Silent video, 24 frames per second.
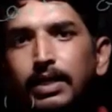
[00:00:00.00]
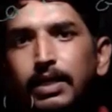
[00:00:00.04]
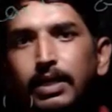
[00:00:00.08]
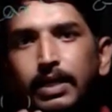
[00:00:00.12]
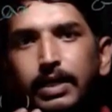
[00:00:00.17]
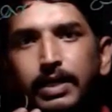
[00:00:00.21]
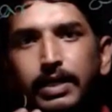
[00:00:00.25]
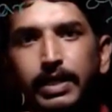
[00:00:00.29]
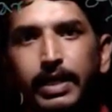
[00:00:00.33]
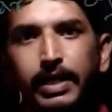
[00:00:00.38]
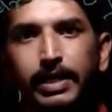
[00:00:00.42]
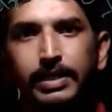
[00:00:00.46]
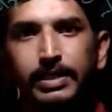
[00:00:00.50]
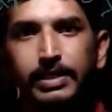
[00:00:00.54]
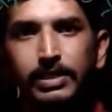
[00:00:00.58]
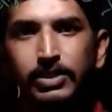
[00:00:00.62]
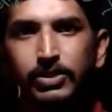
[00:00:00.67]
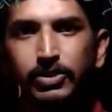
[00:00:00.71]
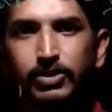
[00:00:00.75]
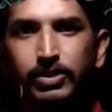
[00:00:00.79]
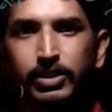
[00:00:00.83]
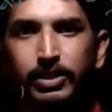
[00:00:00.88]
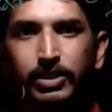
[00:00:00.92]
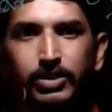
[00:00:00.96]
and then
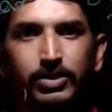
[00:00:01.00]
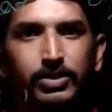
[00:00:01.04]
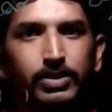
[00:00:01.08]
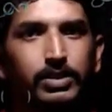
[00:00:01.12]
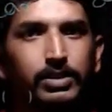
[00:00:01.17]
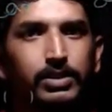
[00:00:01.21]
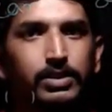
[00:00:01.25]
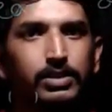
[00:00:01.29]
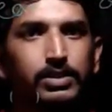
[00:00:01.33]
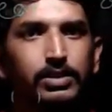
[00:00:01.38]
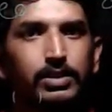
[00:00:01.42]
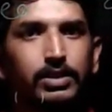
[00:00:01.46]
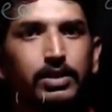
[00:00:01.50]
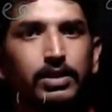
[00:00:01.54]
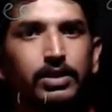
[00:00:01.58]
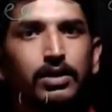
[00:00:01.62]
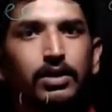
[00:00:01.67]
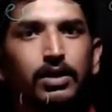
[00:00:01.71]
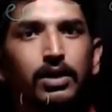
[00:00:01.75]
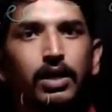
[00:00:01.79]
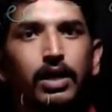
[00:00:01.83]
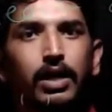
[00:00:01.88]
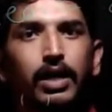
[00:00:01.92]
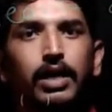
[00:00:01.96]
dietary
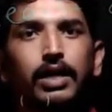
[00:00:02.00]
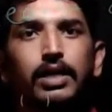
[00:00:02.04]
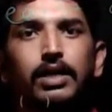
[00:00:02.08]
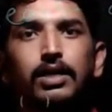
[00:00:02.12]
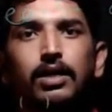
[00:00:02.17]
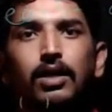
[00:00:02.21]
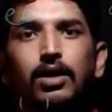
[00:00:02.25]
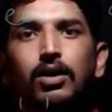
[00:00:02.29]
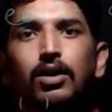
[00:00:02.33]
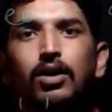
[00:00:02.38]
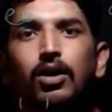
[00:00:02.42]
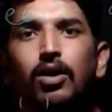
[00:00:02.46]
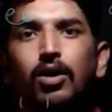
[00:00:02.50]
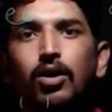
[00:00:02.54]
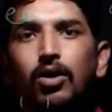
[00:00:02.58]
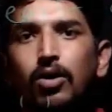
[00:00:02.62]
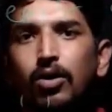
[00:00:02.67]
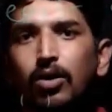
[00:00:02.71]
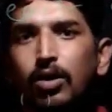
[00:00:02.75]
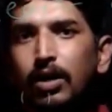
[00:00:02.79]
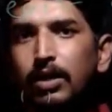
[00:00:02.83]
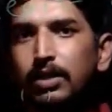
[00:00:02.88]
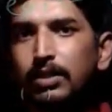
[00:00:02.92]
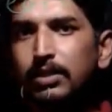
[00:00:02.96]
stations,
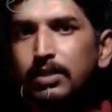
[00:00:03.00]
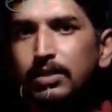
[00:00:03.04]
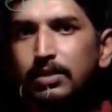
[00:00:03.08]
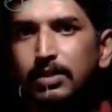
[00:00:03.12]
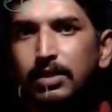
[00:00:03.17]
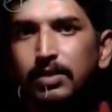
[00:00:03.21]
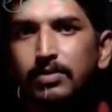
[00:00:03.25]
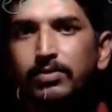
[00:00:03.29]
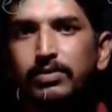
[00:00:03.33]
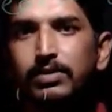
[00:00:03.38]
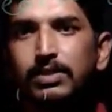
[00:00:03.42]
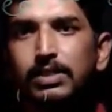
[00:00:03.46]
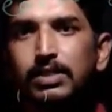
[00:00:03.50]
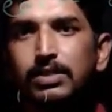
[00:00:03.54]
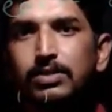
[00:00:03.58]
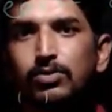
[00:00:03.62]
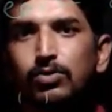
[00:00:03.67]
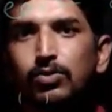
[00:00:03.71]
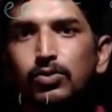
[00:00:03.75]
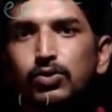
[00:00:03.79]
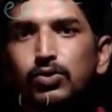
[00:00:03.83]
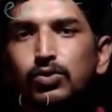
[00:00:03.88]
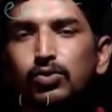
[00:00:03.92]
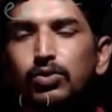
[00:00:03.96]
and all
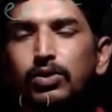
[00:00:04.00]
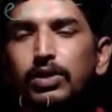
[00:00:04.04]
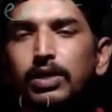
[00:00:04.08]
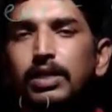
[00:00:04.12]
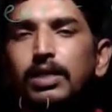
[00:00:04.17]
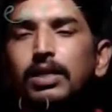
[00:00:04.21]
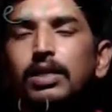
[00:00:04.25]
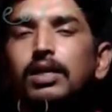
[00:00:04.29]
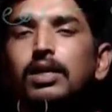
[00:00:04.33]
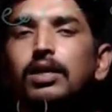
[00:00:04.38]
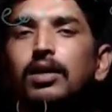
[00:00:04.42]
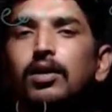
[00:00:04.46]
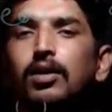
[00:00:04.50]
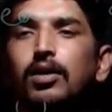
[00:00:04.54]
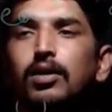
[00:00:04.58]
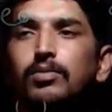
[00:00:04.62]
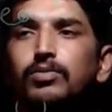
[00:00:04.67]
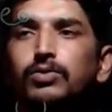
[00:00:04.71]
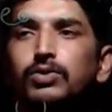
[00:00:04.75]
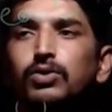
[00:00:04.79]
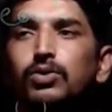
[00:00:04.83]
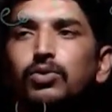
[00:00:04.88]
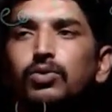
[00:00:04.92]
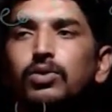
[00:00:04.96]
other services
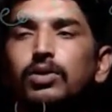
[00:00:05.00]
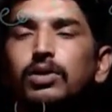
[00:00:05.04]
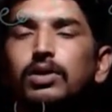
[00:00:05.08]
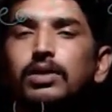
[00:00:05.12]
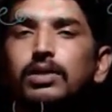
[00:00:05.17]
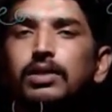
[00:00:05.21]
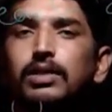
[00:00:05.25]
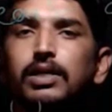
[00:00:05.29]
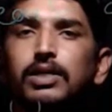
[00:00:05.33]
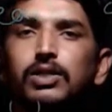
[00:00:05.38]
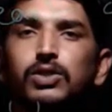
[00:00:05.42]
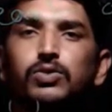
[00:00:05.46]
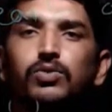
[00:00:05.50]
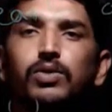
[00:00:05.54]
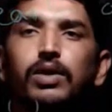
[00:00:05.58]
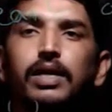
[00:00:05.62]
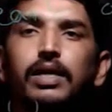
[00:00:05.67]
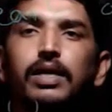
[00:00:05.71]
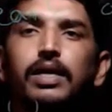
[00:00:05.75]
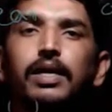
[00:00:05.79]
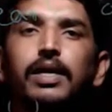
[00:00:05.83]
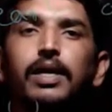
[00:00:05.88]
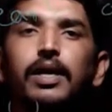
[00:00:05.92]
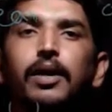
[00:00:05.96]
also can
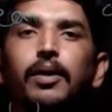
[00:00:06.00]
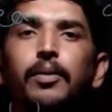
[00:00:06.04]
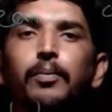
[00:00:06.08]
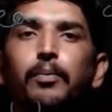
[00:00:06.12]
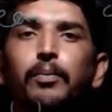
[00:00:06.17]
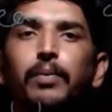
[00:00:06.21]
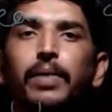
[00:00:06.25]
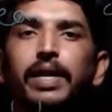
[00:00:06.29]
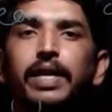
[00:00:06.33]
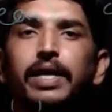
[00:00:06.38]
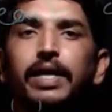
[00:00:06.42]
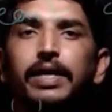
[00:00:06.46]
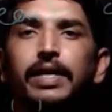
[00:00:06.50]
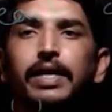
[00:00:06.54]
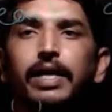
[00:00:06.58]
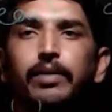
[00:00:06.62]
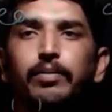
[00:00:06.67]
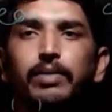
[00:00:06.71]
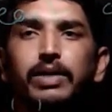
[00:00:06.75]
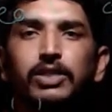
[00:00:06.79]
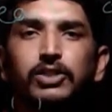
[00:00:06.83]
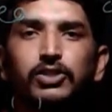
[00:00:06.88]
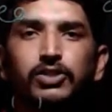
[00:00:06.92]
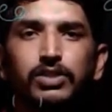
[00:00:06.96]
observe. That's
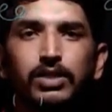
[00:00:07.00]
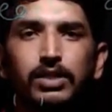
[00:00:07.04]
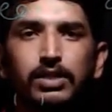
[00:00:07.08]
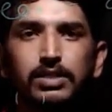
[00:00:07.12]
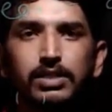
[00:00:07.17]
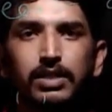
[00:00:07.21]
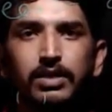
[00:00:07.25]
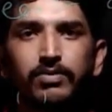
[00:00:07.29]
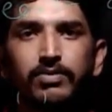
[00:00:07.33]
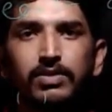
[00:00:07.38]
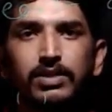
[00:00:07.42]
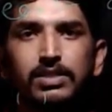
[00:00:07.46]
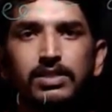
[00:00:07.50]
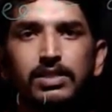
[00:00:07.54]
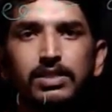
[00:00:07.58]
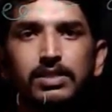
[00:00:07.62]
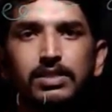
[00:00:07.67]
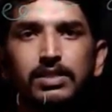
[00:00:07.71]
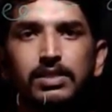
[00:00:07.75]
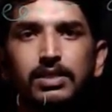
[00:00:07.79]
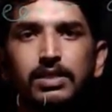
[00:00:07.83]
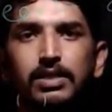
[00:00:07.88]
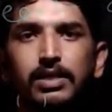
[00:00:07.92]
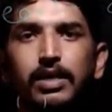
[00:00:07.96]
why many
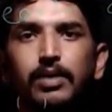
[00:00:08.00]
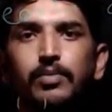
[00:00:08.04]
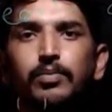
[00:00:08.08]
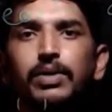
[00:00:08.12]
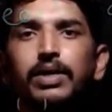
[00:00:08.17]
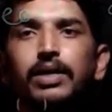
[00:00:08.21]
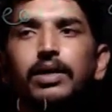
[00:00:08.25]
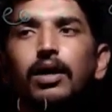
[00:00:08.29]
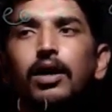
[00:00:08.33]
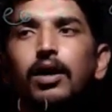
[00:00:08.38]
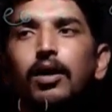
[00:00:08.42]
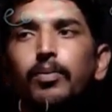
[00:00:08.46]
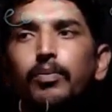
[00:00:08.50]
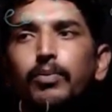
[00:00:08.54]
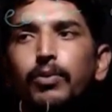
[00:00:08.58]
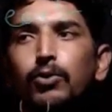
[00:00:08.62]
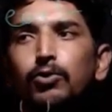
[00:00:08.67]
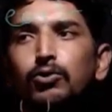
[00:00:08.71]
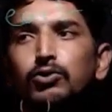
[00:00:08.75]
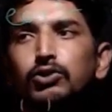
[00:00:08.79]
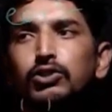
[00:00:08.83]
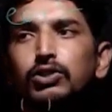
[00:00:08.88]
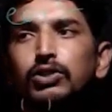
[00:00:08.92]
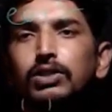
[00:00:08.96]
dimensional
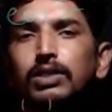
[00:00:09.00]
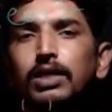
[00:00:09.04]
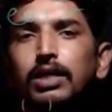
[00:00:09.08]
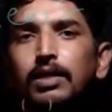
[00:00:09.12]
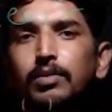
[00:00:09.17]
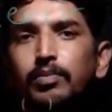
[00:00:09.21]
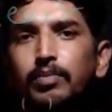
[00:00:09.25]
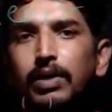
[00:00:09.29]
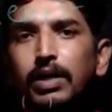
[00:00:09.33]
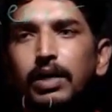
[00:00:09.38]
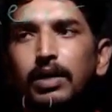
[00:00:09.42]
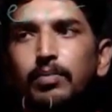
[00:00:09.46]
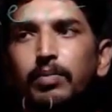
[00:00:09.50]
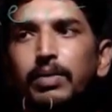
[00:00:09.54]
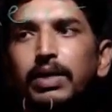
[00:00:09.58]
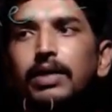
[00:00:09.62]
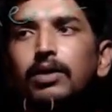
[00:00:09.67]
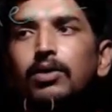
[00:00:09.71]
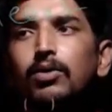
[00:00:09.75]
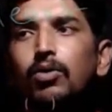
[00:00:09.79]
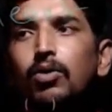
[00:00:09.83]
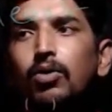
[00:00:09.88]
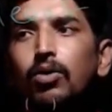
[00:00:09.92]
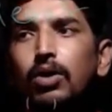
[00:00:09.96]
services can be
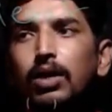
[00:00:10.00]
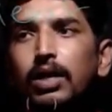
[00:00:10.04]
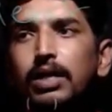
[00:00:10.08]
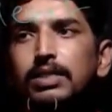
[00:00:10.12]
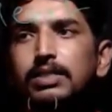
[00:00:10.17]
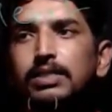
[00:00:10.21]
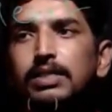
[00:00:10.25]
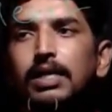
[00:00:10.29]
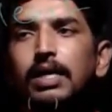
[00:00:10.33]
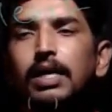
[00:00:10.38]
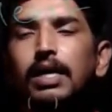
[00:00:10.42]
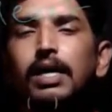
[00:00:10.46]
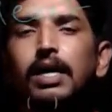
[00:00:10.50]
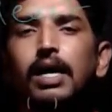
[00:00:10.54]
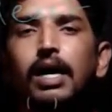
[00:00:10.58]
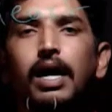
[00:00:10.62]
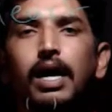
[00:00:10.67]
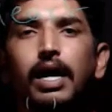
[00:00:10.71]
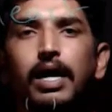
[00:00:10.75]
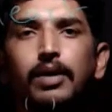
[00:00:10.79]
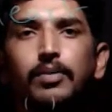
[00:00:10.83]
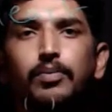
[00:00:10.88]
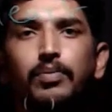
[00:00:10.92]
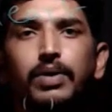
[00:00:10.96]
approaching the department
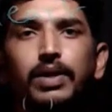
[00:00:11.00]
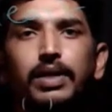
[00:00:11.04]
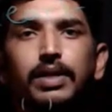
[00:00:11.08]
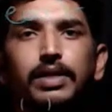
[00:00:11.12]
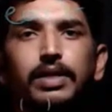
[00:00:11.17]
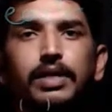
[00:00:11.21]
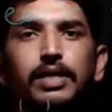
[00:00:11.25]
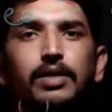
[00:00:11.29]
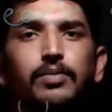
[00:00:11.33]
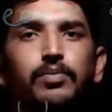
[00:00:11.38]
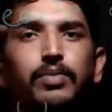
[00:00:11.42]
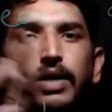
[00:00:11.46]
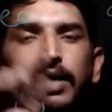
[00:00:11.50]
called as a